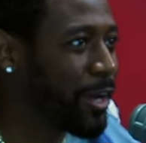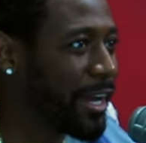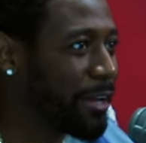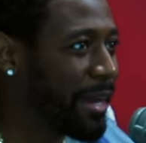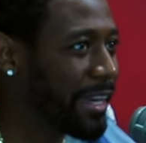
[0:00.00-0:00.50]
so
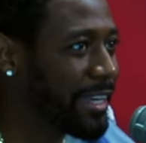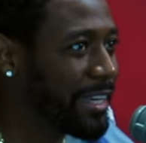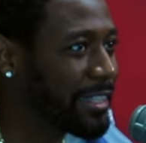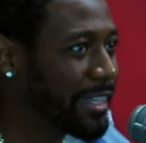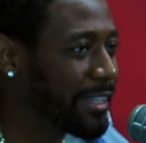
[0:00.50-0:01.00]
I get my
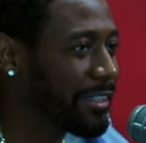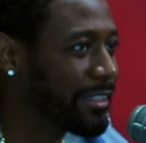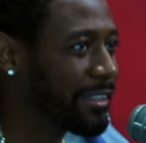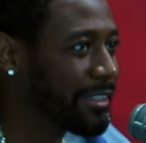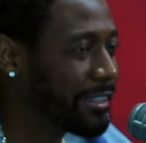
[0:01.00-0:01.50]
kids that
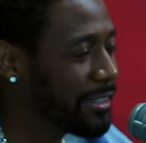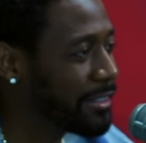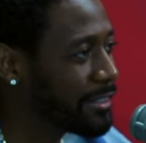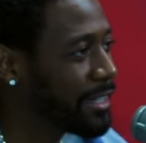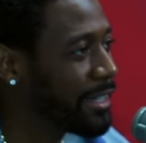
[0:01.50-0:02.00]
that
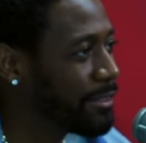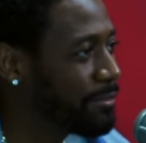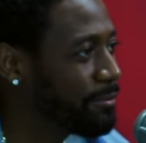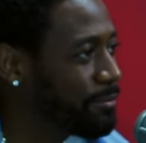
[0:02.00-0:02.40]
other time.